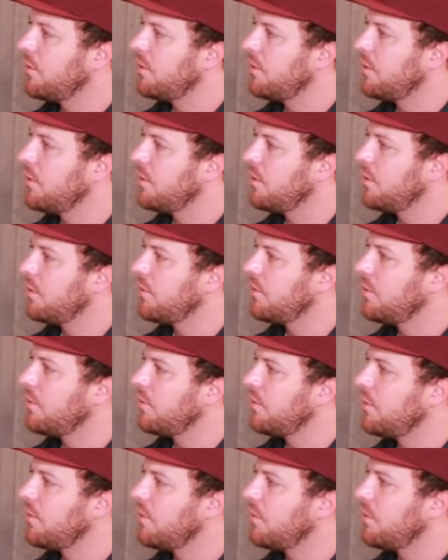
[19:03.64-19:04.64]

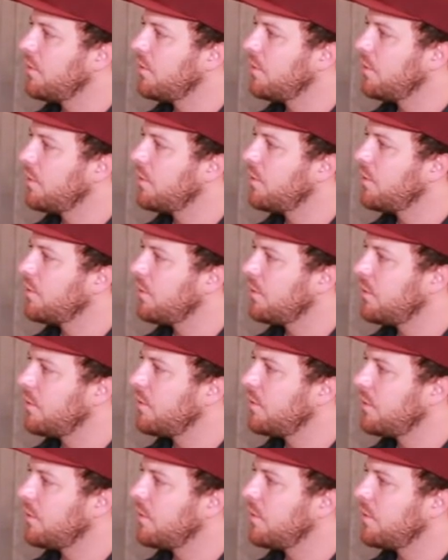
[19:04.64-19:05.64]

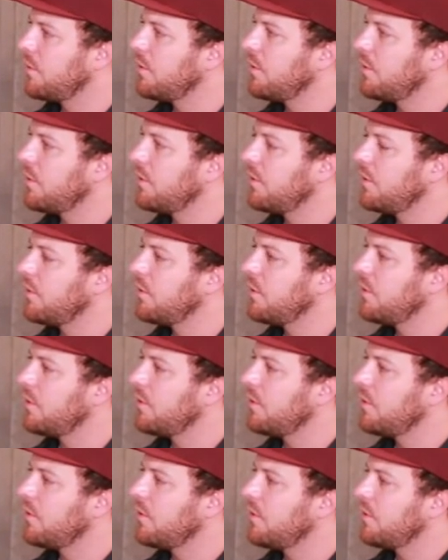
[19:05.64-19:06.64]

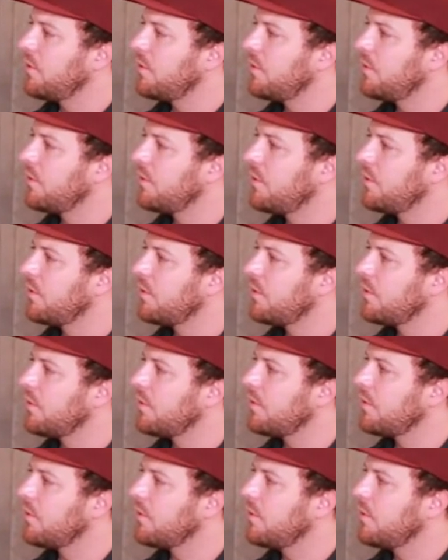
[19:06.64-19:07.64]
(not speaking)